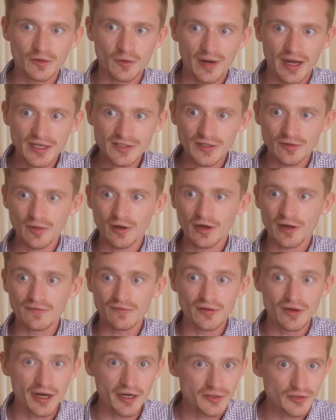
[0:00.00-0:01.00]
you know it has a lot
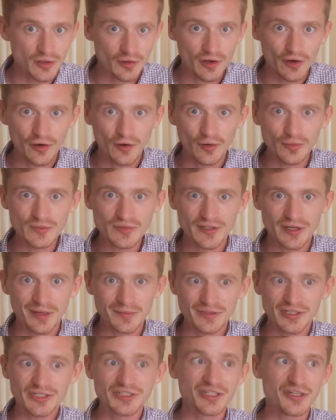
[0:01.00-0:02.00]
of nicer homes.
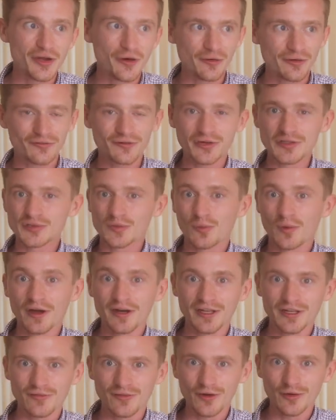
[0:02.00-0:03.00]
Um, it's actually known for its
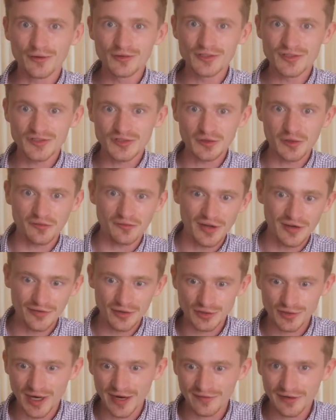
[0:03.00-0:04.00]
winding roads. So if you
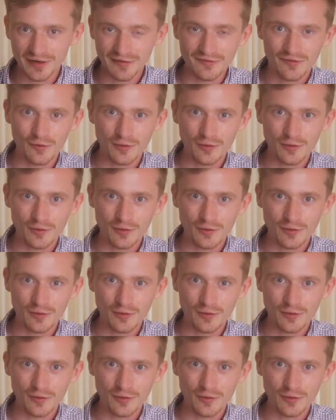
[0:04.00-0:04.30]
ever drive down